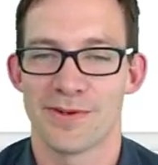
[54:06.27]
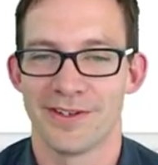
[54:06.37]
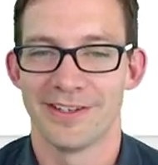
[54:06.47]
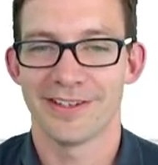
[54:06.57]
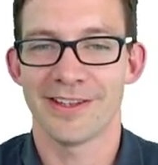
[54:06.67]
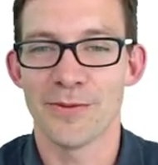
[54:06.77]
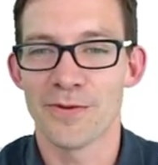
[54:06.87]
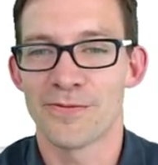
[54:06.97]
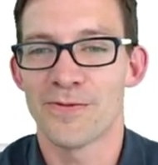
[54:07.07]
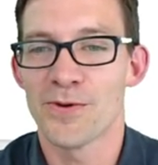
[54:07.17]
they were
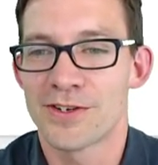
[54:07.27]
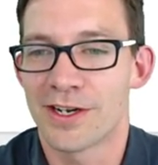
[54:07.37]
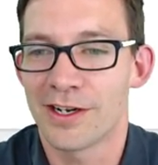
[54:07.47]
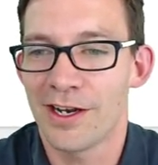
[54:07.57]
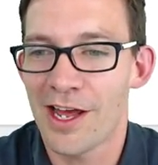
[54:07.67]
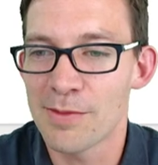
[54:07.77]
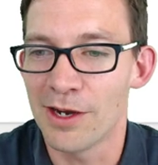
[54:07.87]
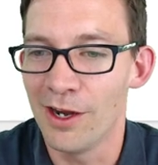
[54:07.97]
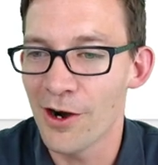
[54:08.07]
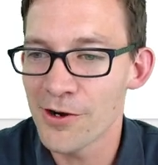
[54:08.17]
forced to climb a
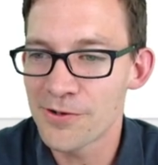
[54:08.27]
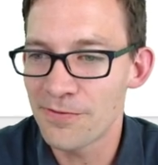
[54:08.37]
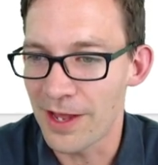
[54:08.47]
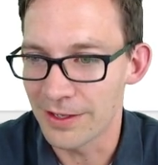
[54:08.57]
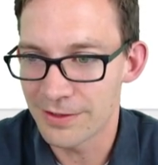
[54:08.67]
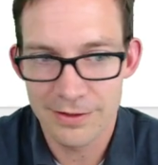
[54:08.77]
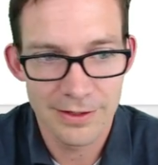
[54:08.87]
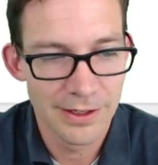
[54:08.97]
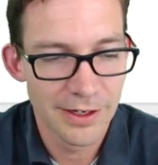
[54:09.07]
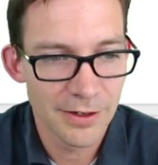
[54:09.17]
large fence
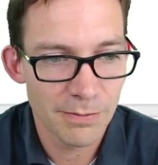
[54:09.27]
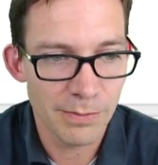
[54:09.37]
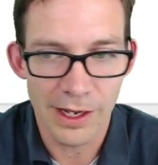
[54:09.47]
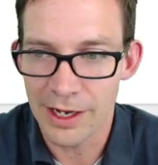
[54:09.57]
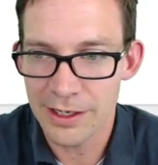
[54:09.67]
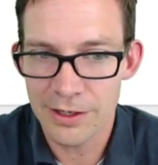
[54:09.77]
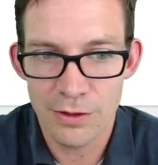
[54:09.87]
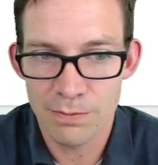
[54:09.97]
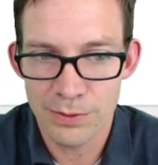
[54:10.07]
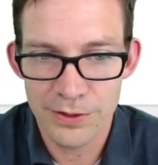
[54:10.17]
behind the
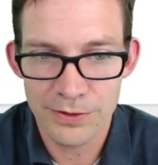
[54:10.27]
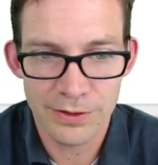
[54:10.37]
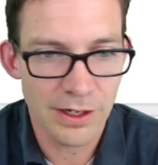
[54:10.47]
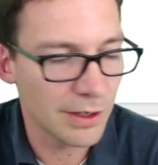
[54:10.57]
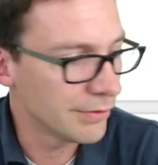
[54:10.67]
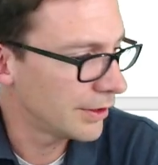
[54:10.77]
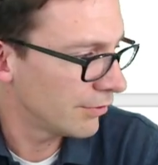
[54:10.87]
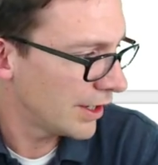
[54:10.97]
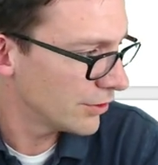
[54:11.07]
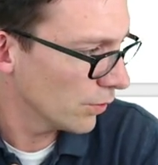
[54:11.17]
prison covered in
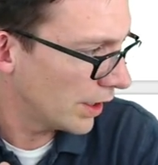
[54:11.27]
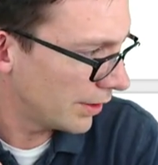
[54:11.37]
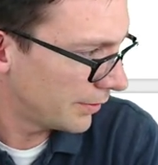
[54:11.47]
razor wire.